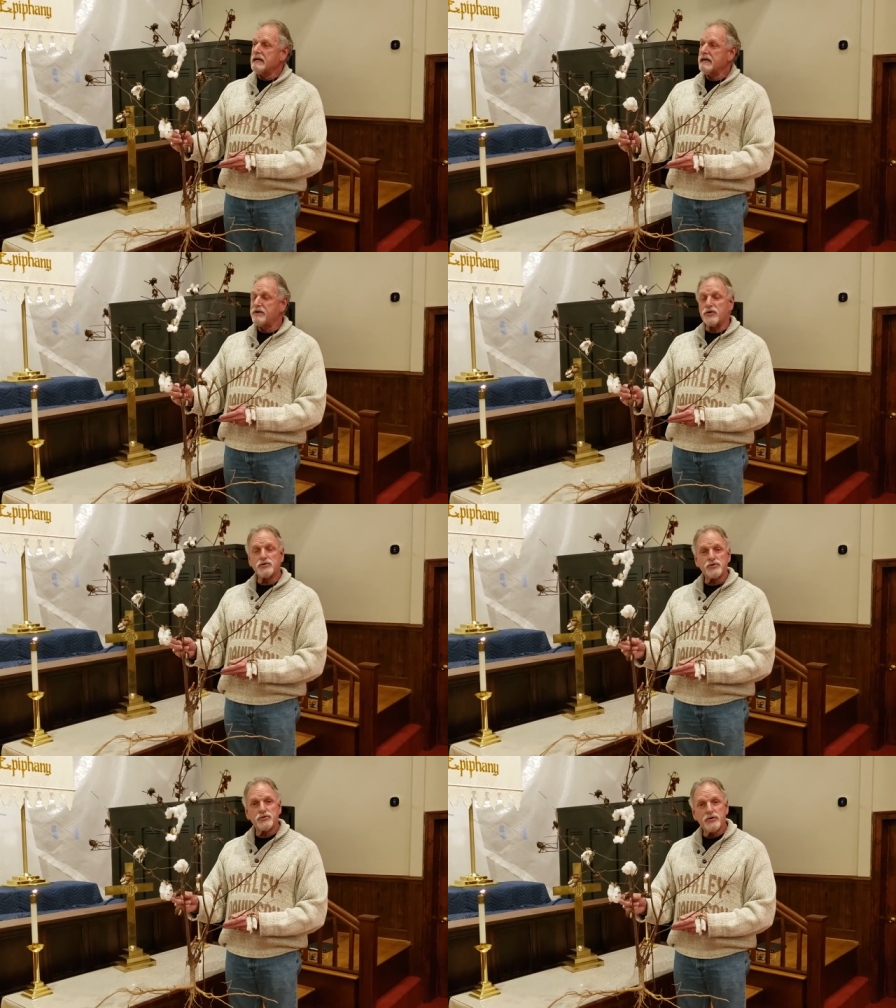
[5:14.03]
He
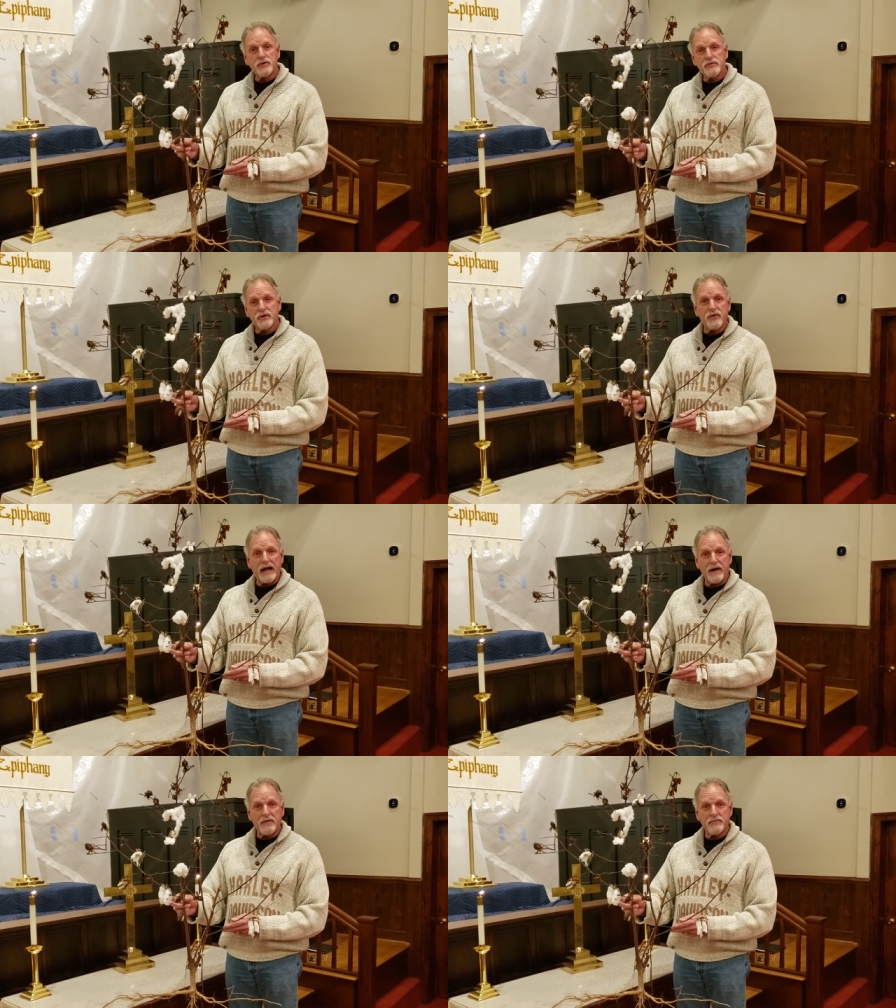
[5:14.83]
nurtured the
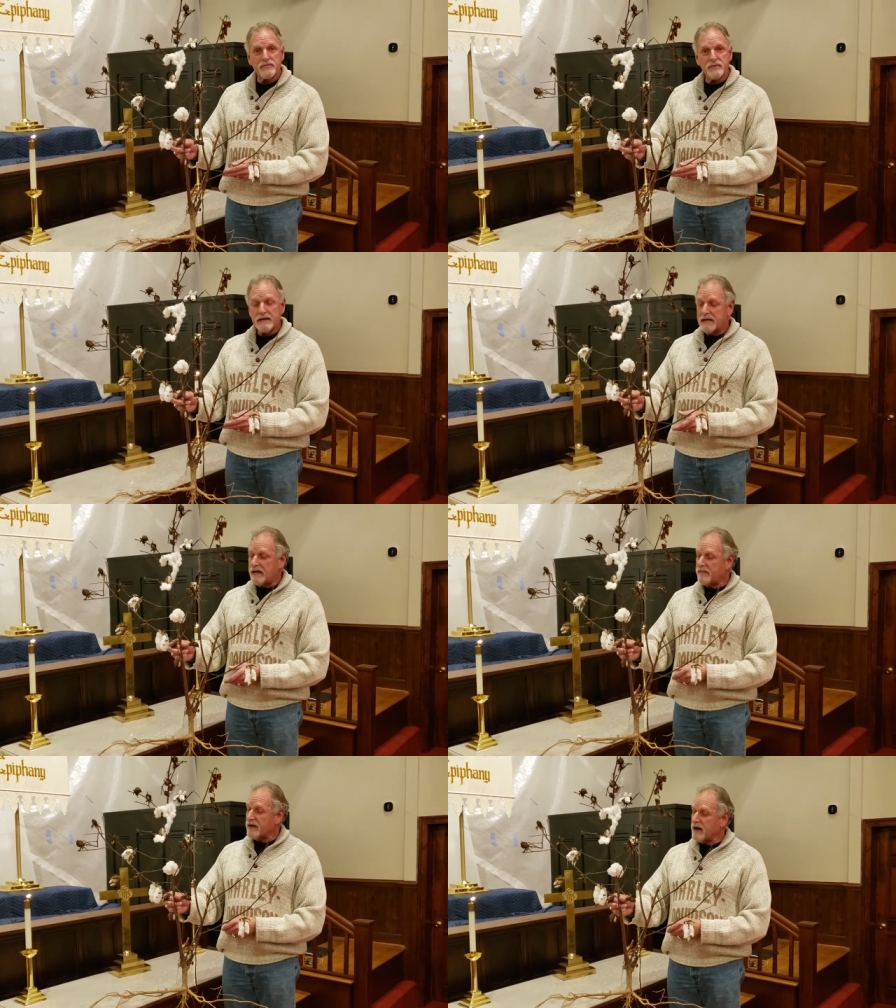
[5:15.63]
ground,
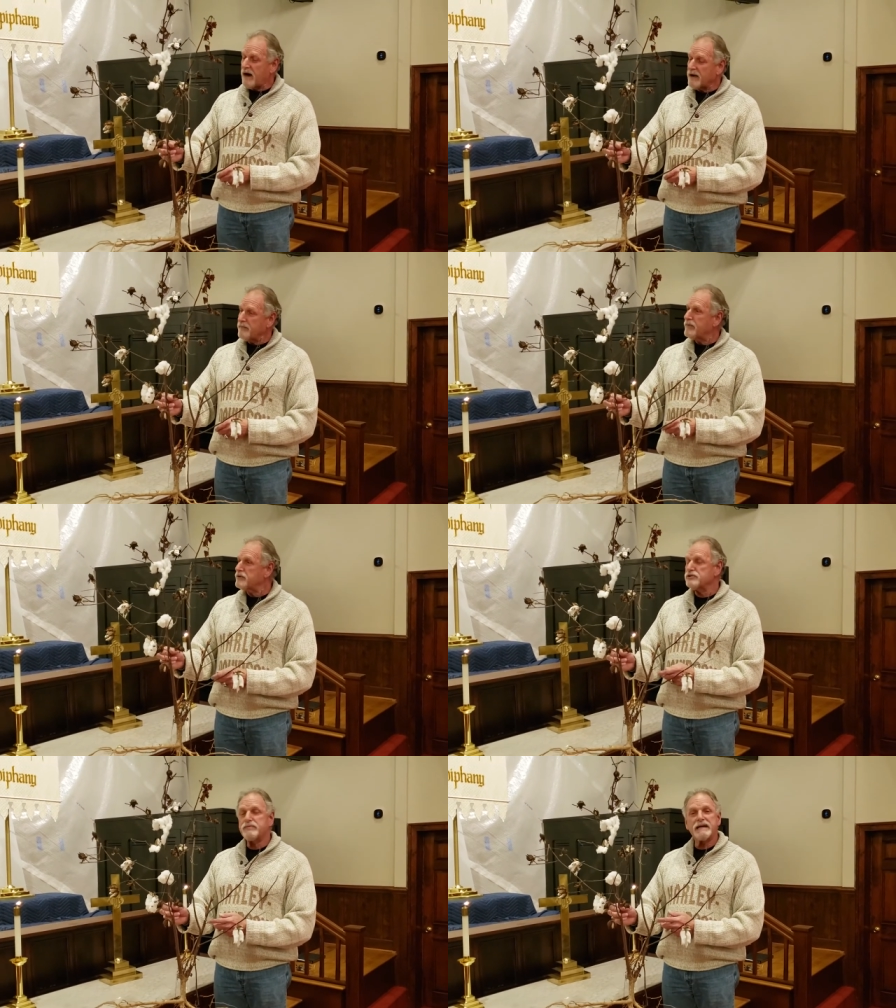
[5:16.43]
and the cotton
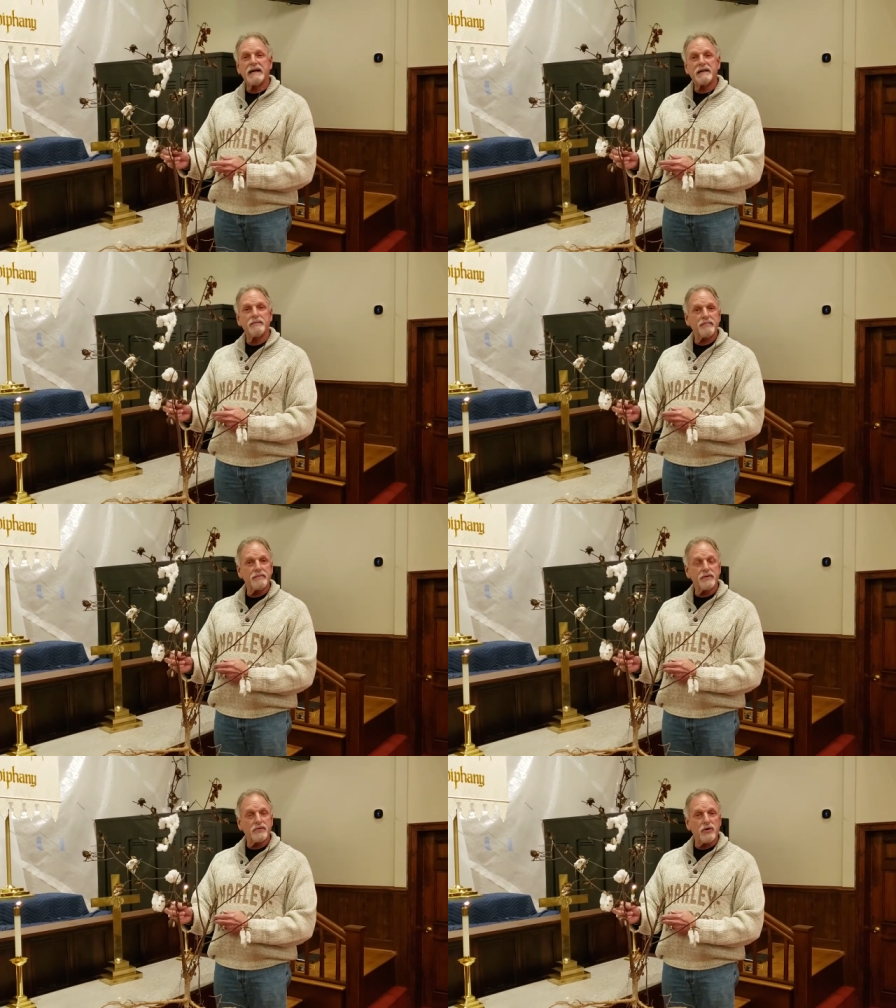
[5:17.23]
bush began to,
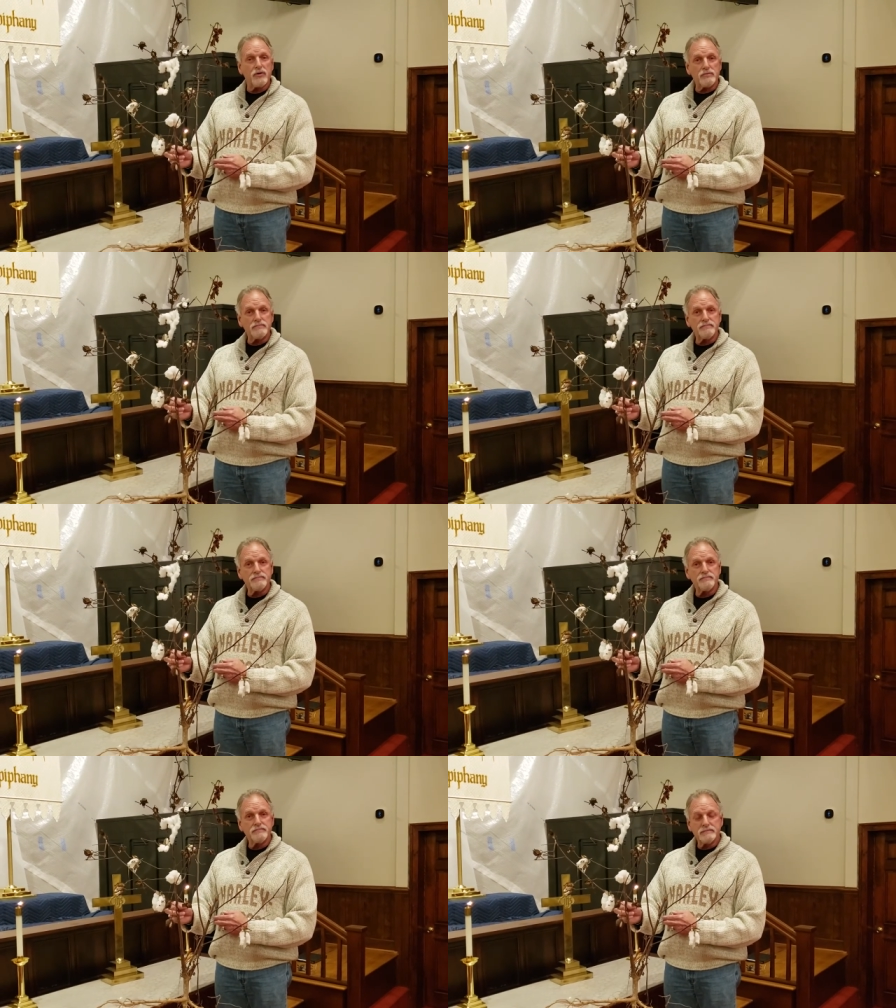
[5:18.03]
to grow.
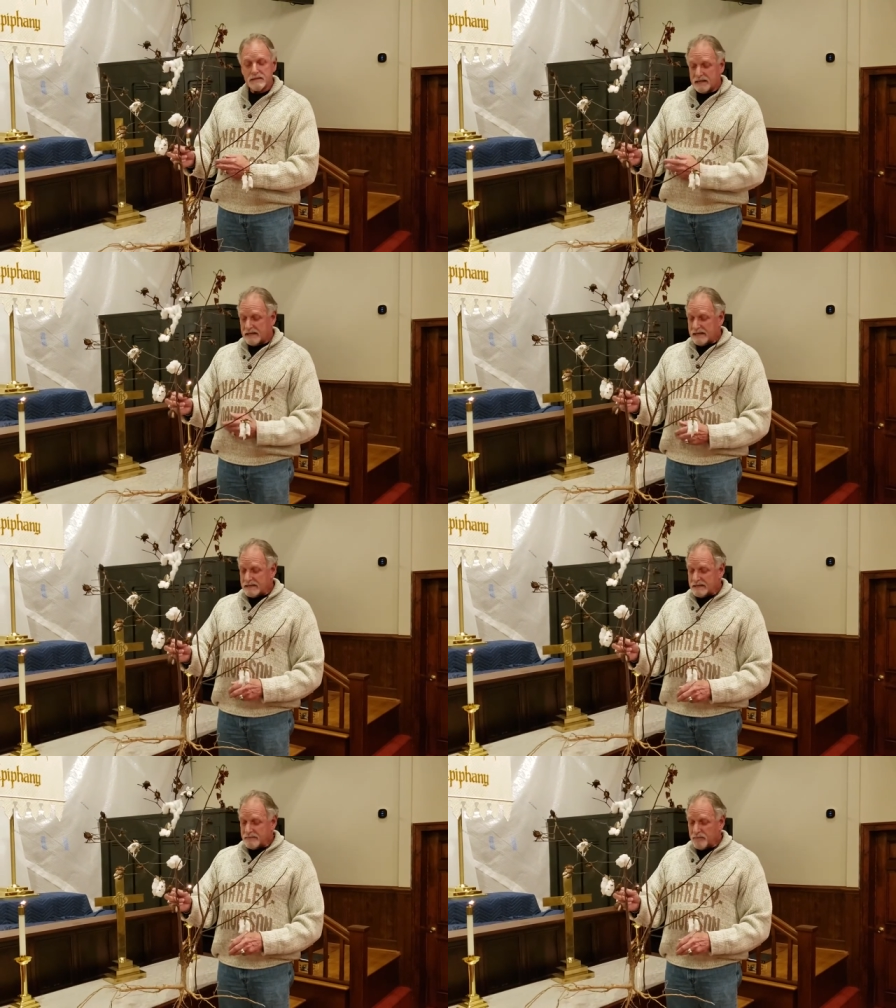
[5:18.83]

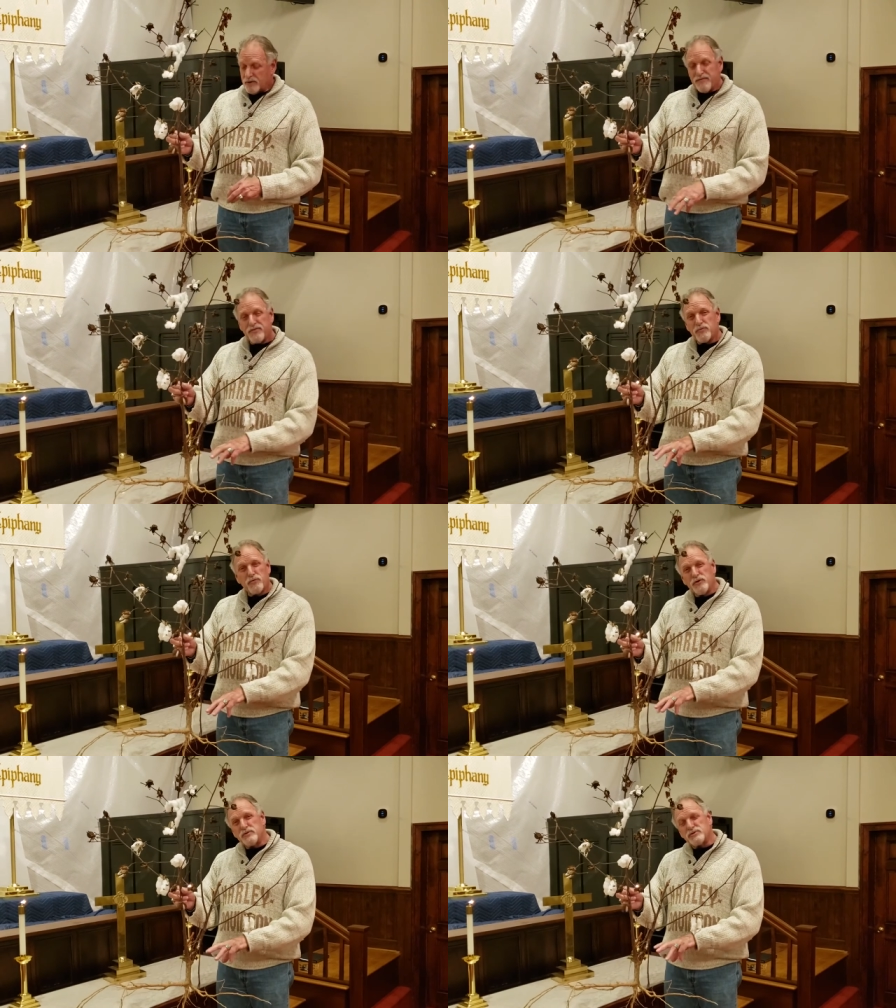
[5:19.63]
What if the
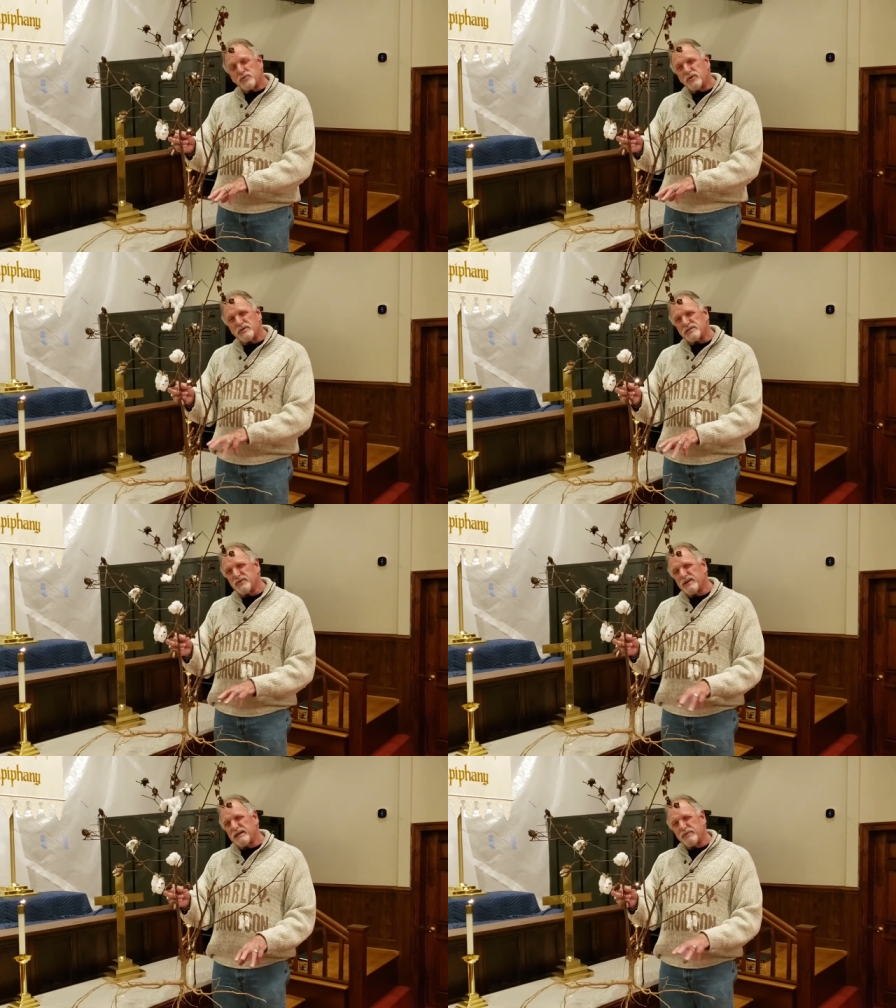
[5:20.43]
roots weren't
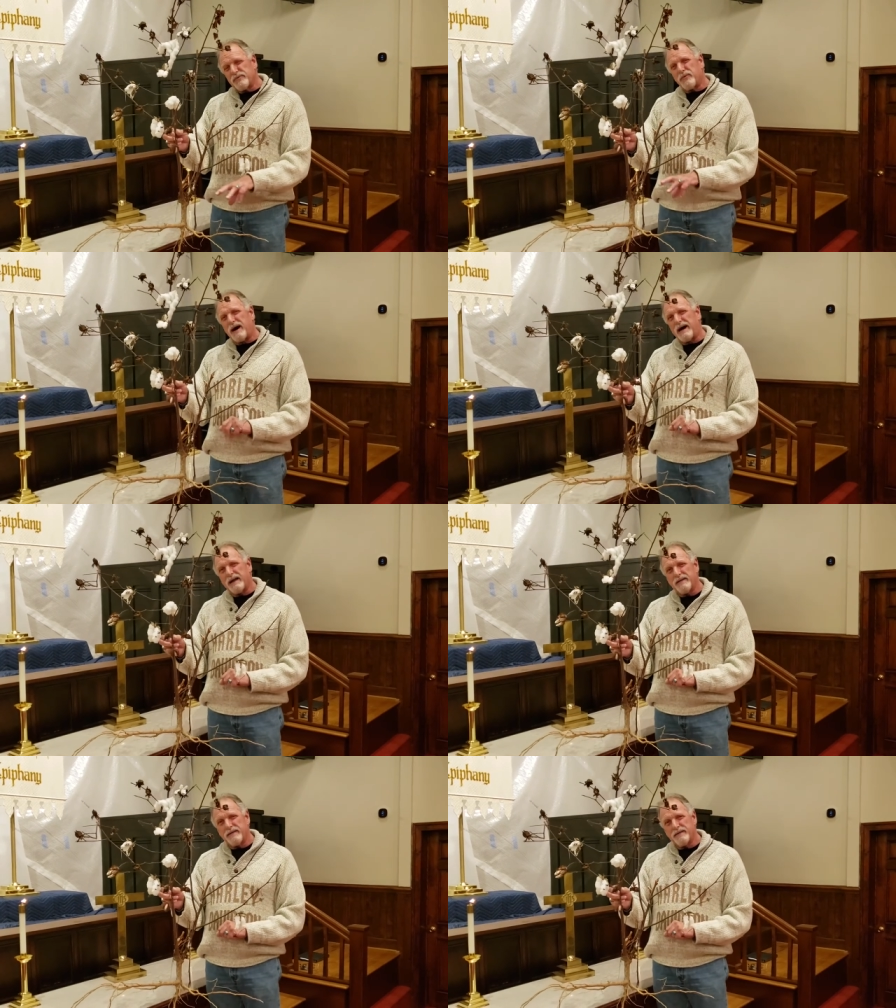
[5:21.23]
so deep and
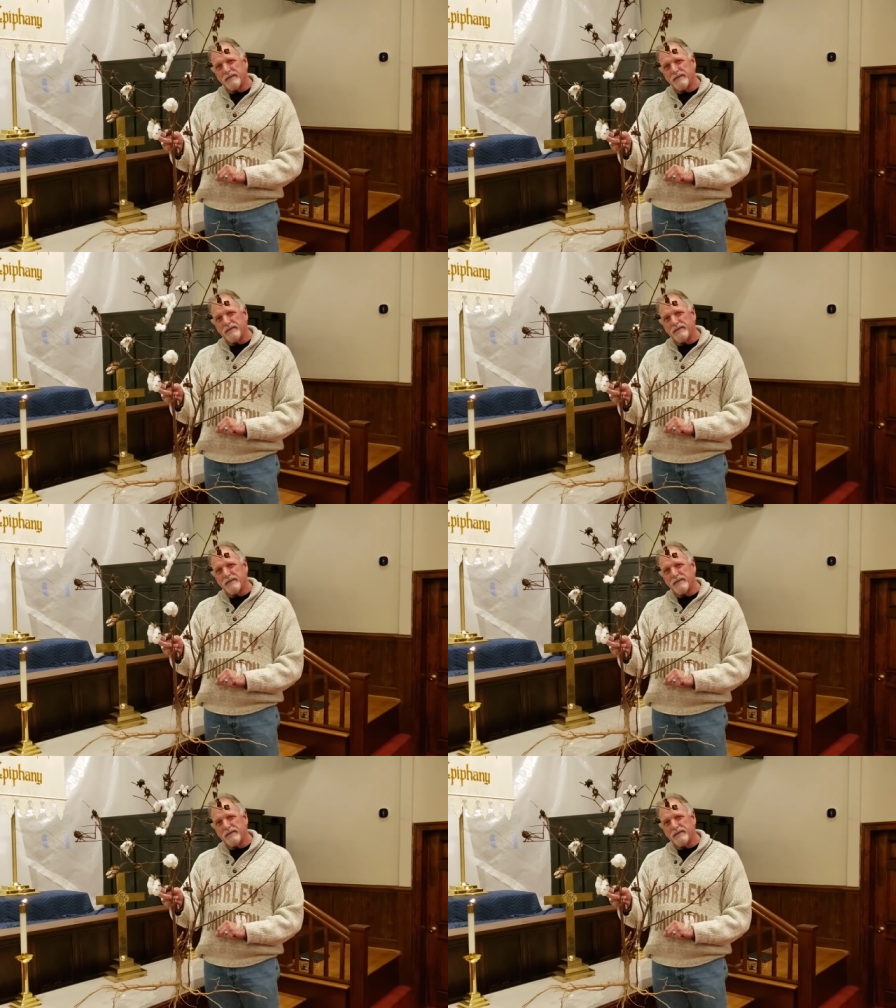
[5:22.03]
wide?